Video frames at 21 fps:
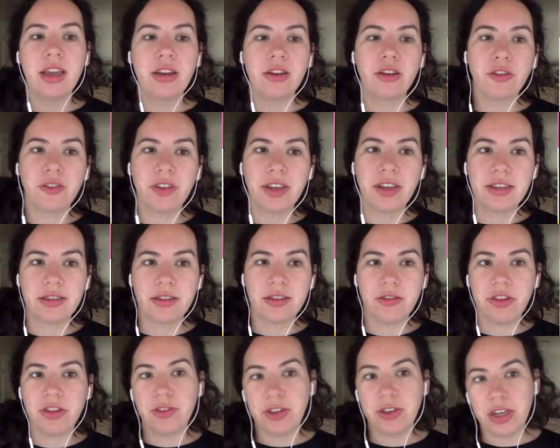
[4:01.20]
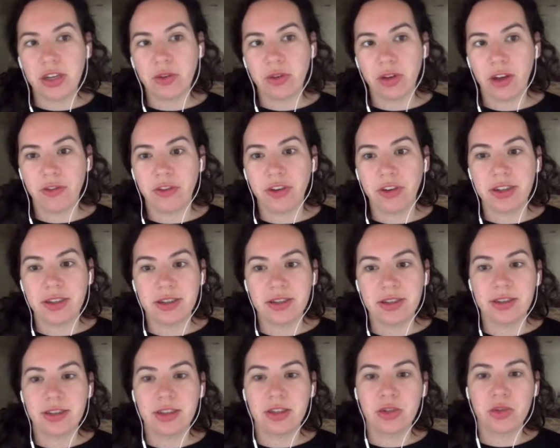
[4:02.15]
The interface of this video conference
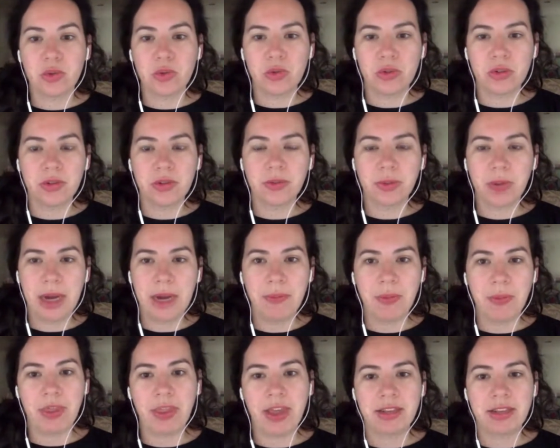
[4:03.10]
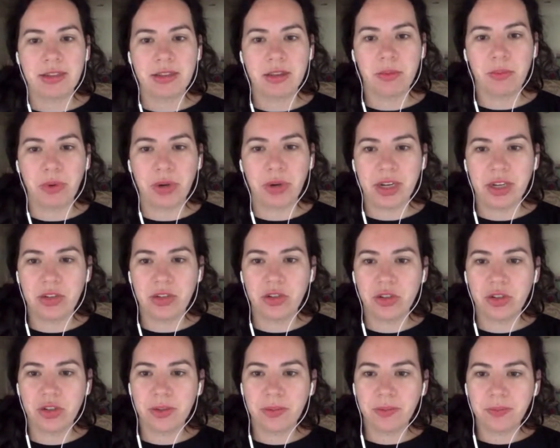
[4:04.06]
is the tool, right? And that's the
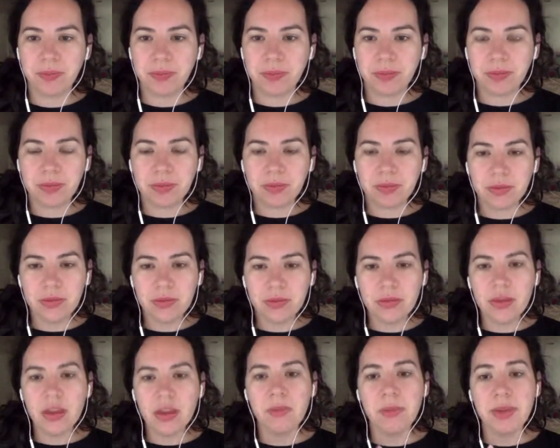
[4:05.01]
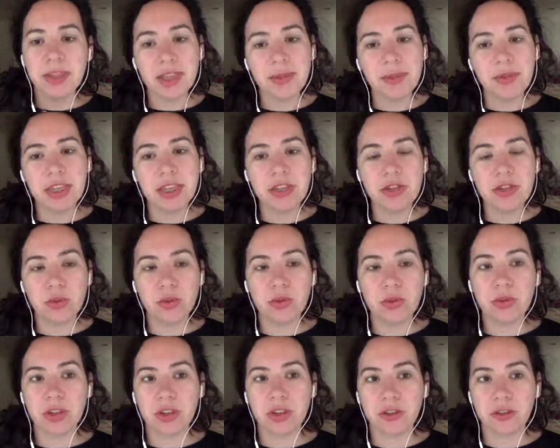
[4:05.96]
bridge. But some of these
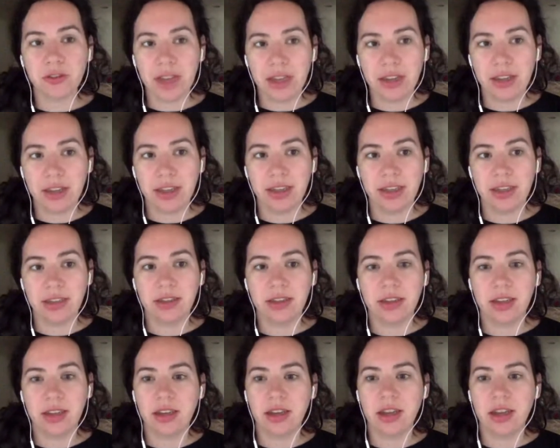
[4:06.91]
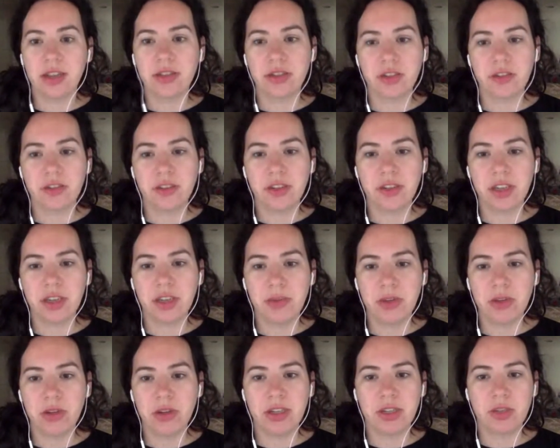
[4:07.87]
tools are failing and not serving
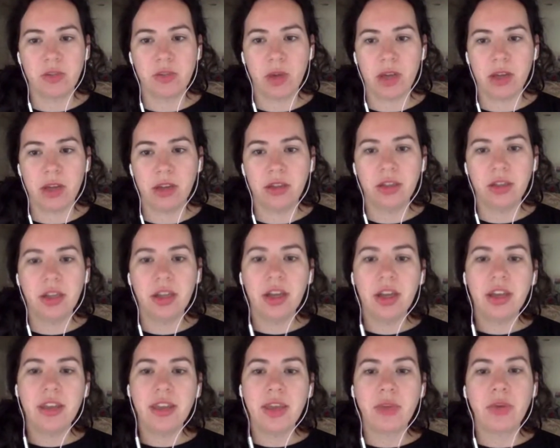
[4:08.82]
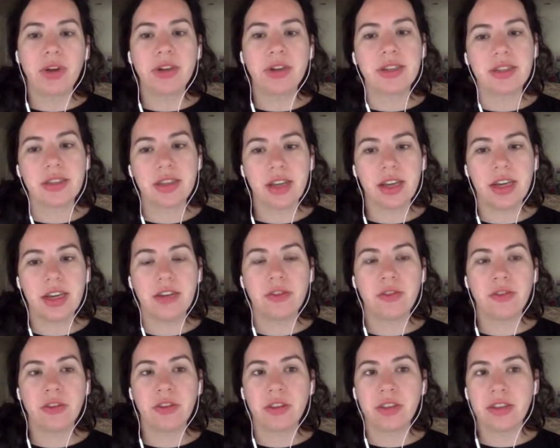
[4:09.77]
communities well. They weren't
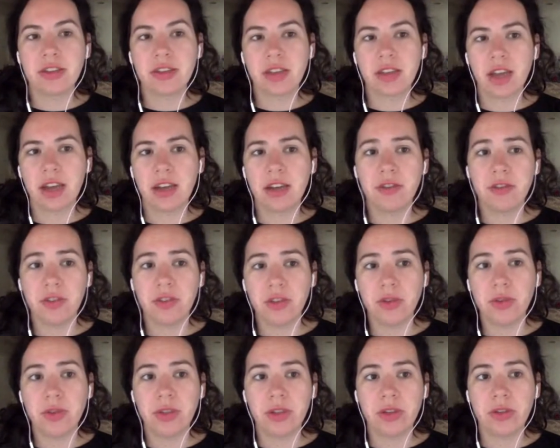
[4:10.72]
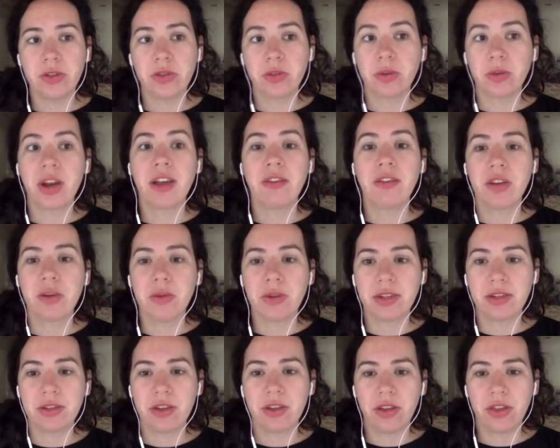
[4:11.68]
designed for this kind of new use where
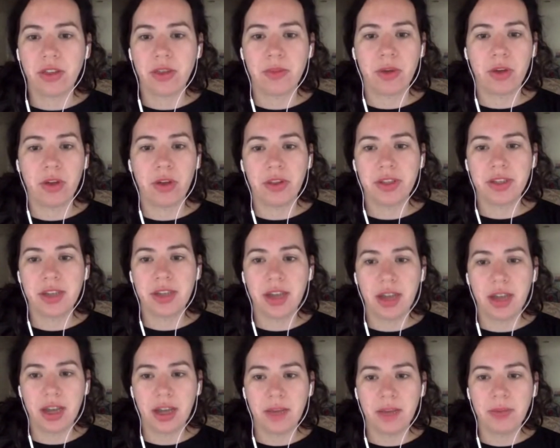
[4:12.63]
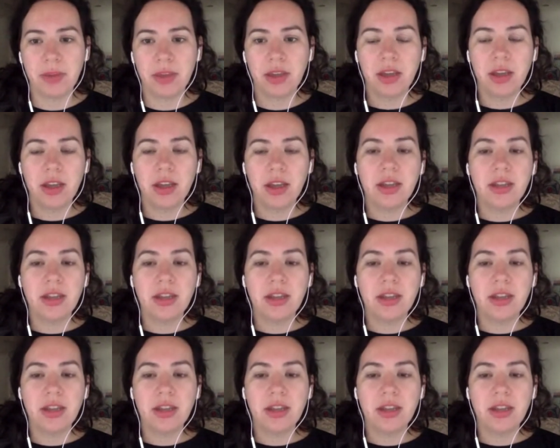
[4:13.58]
everyone is on them all the time.